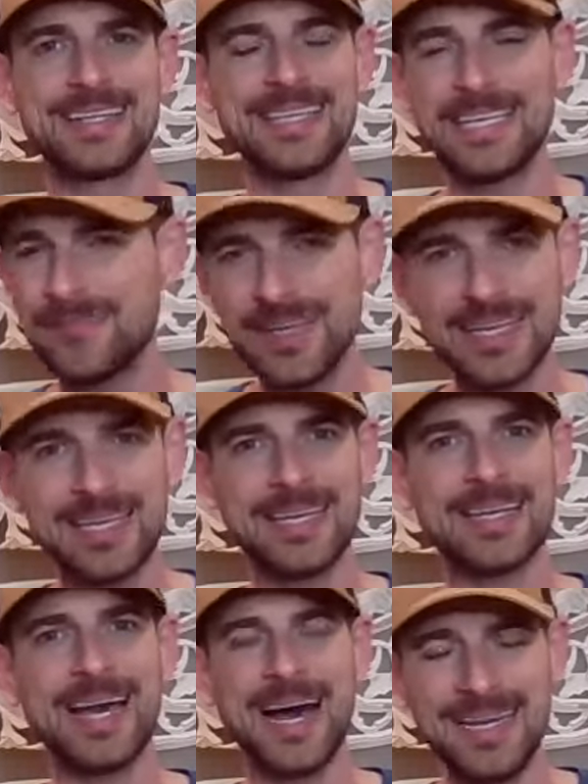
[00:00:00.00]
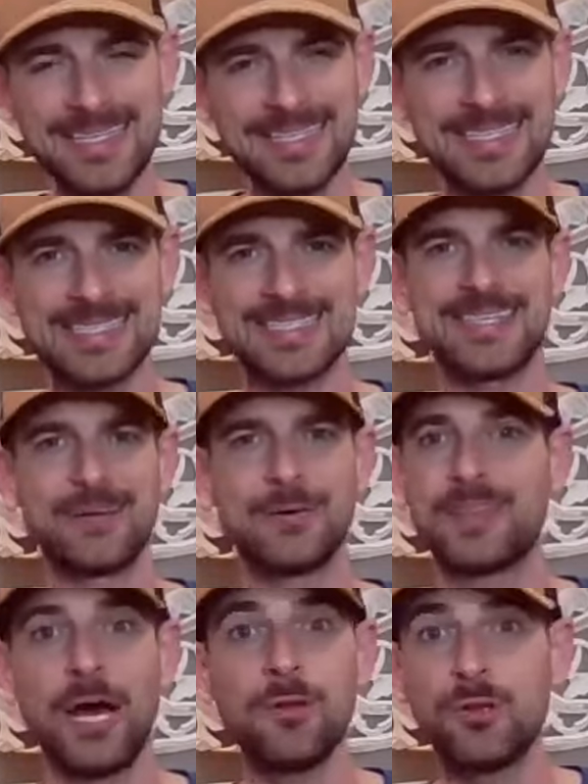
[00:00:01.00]
giving kindness
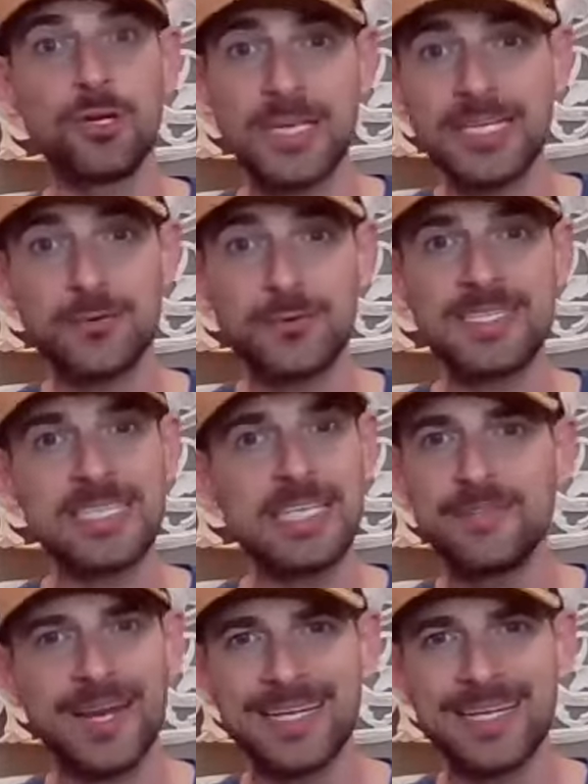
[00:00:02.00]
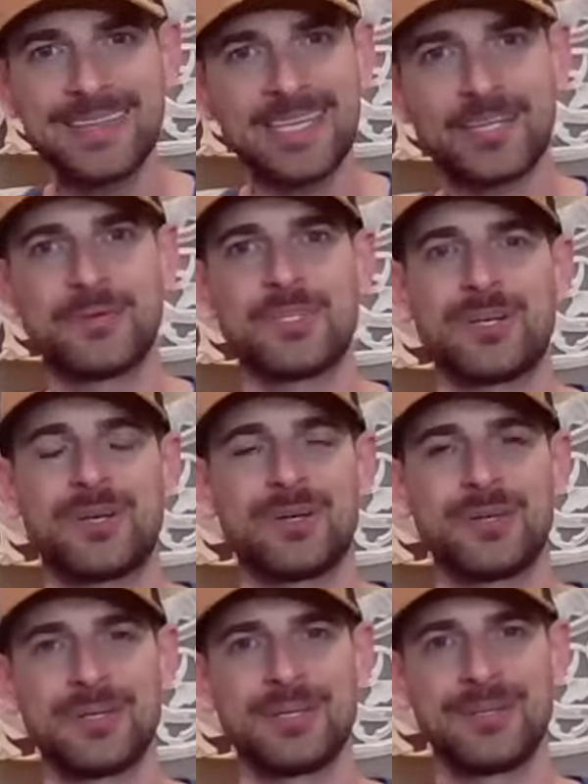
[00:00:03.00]
without looking to receive anything in
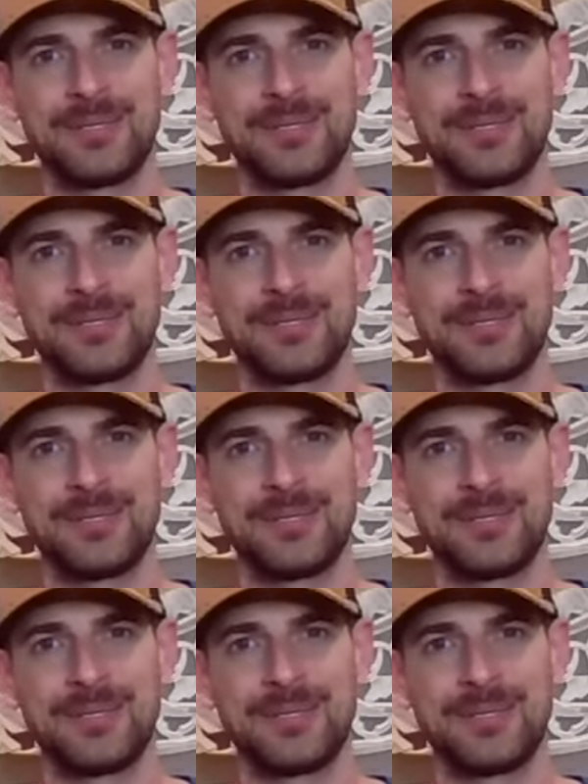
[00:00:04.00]
return.